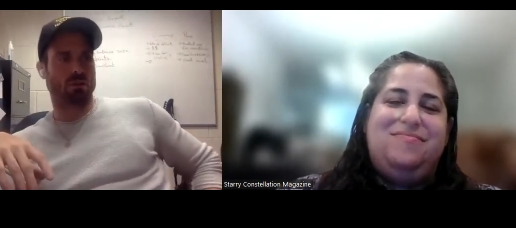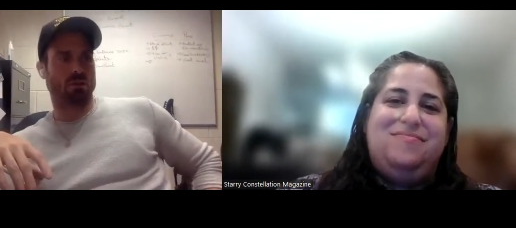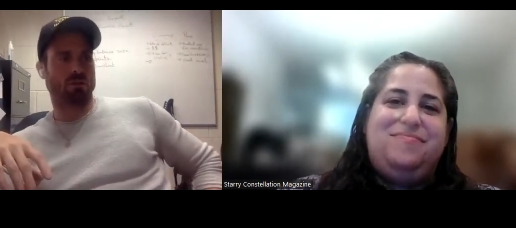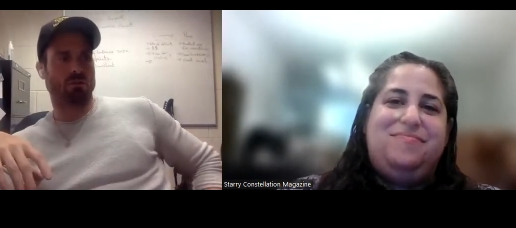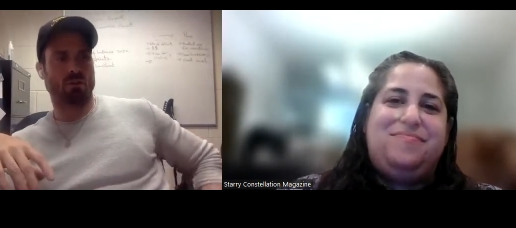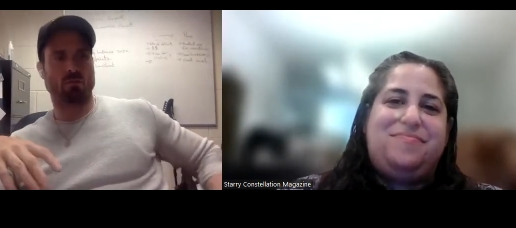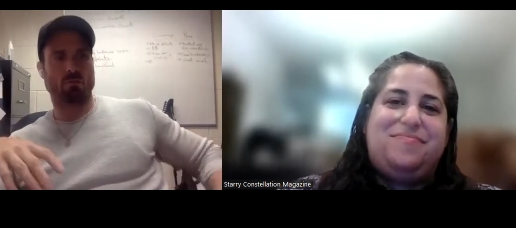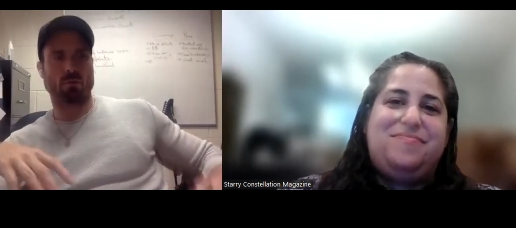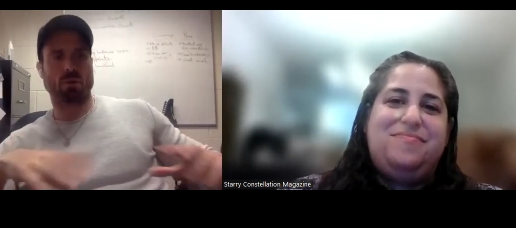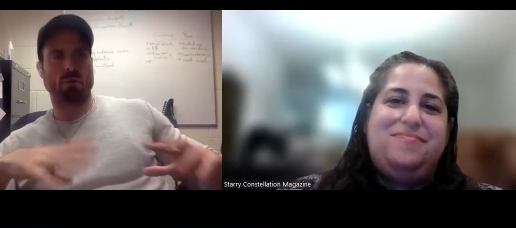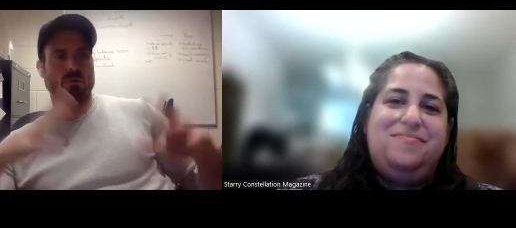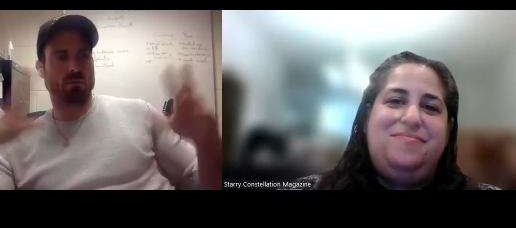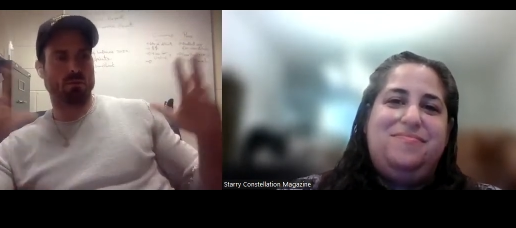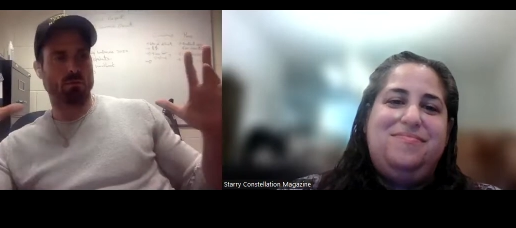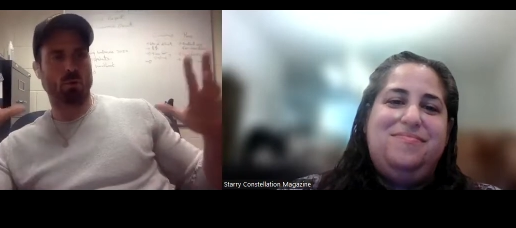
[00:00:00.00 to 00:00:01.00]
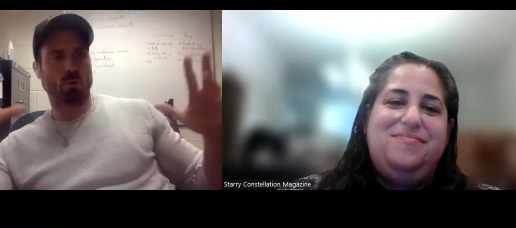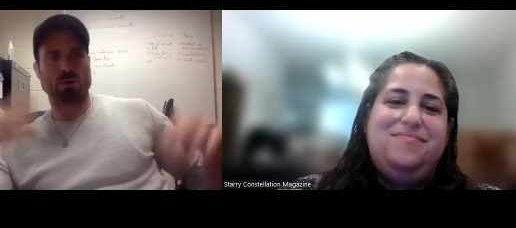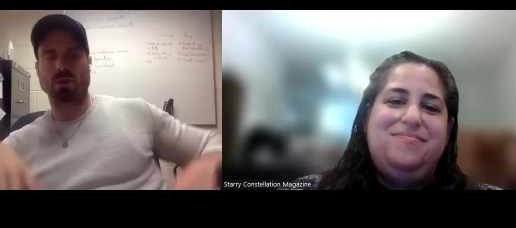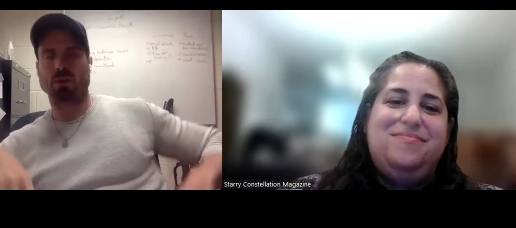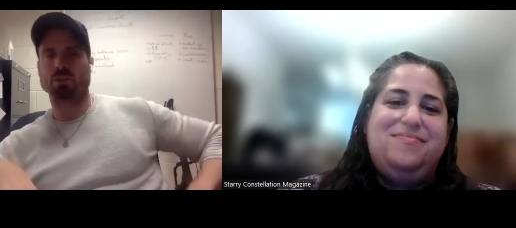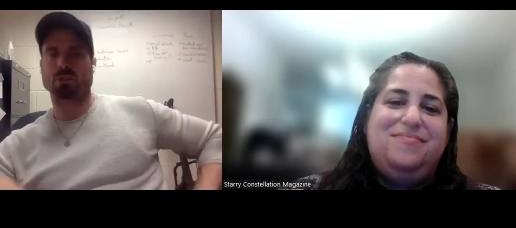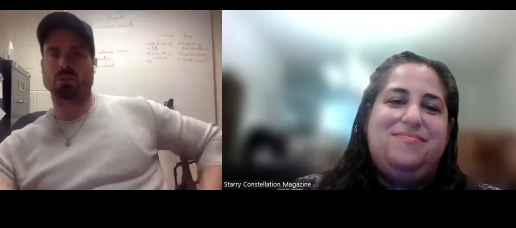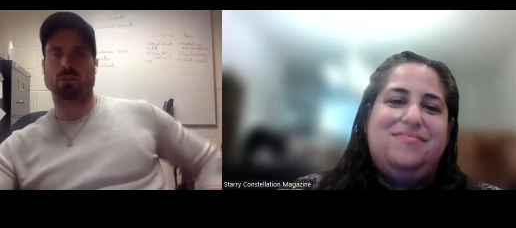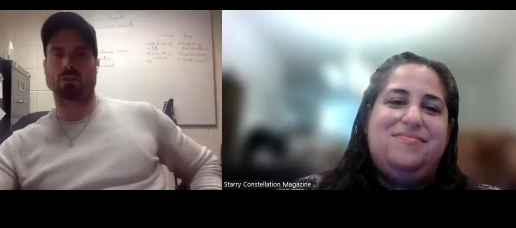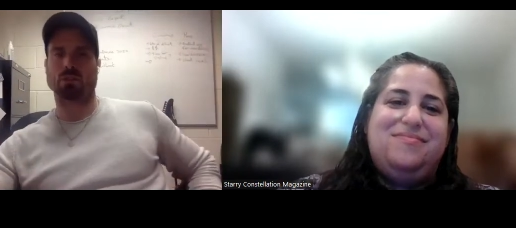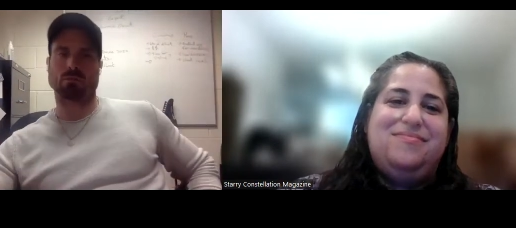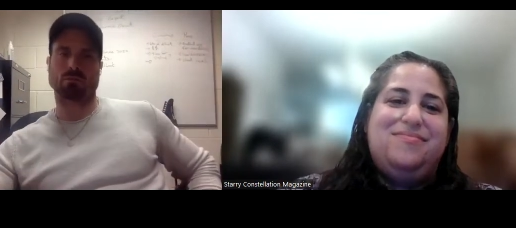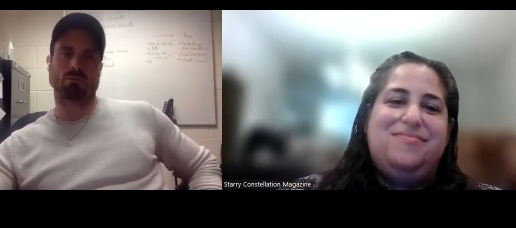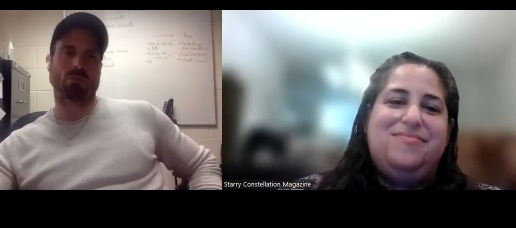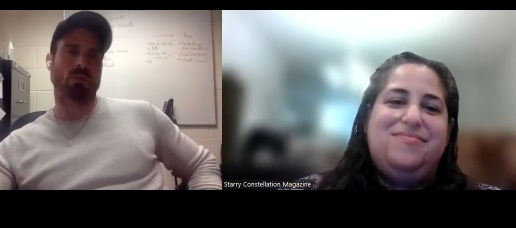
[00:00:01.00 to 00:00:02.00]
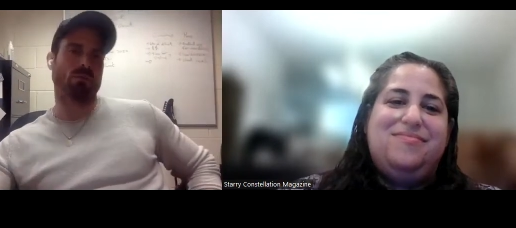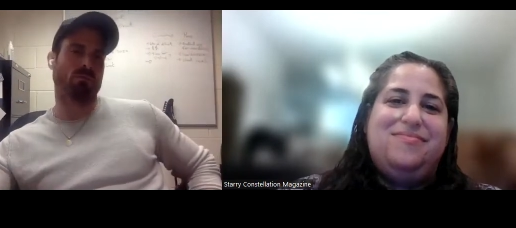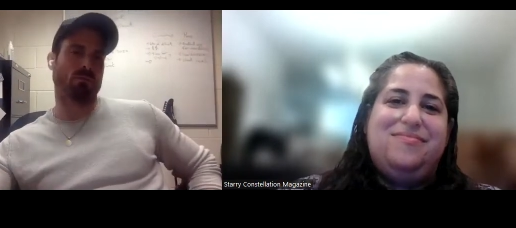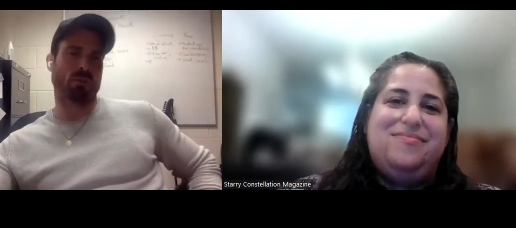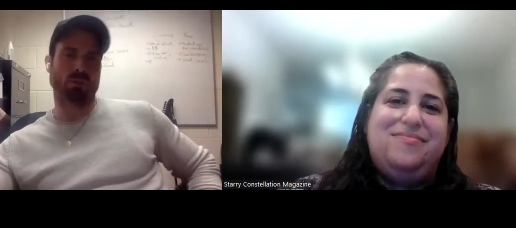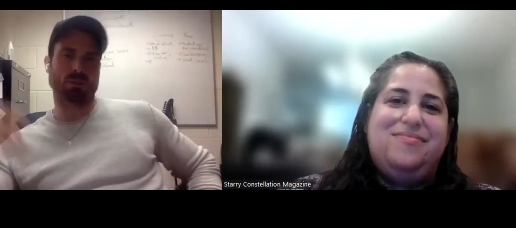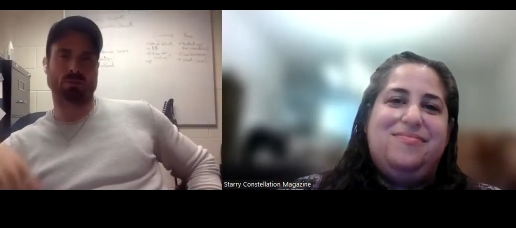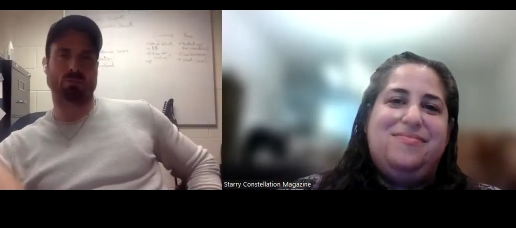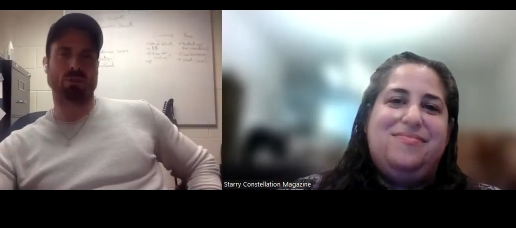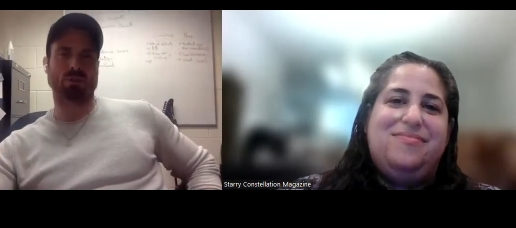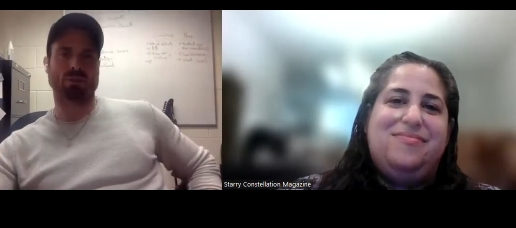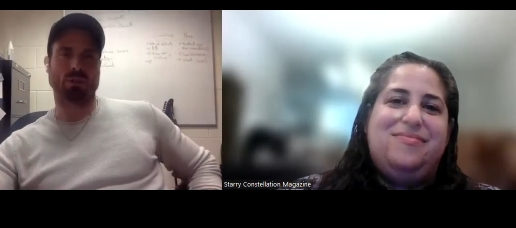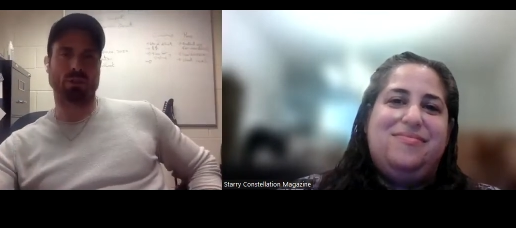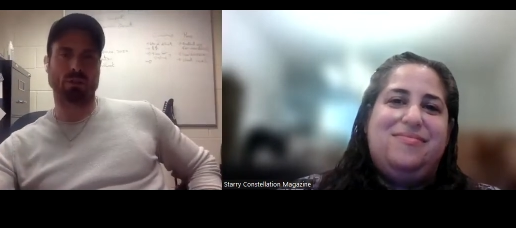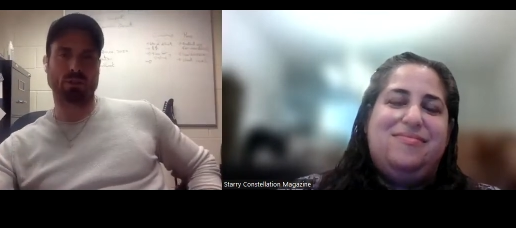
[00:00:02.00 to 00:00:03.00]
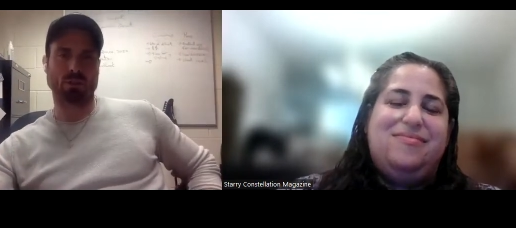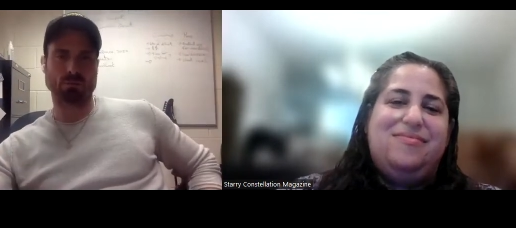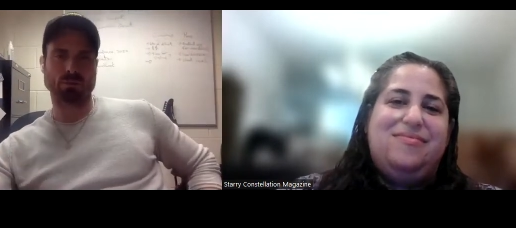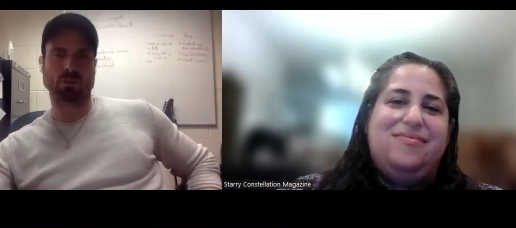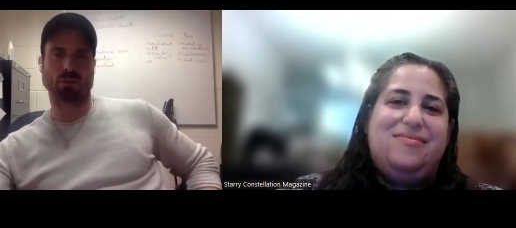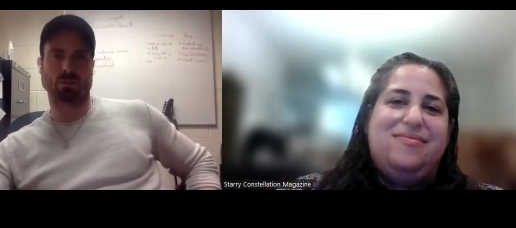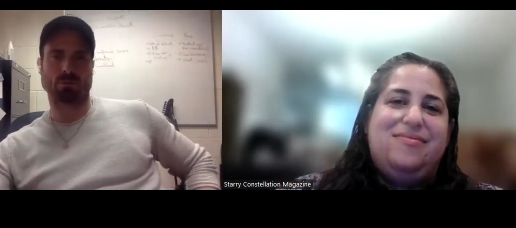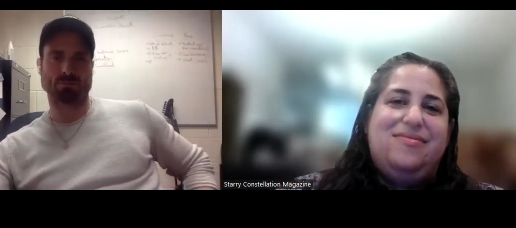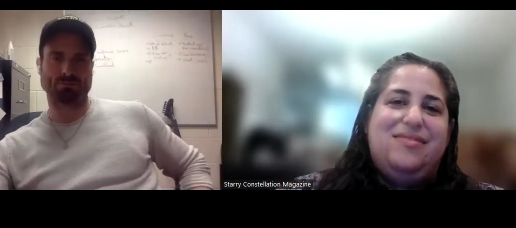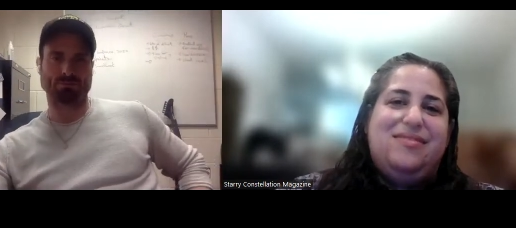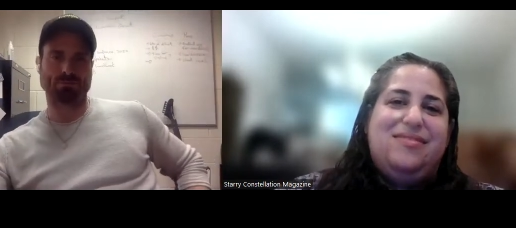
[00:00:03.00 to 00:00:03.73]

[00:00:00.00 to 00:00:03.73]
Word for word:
Speaker 1: uh, have given me more attention than than things preceding them. So,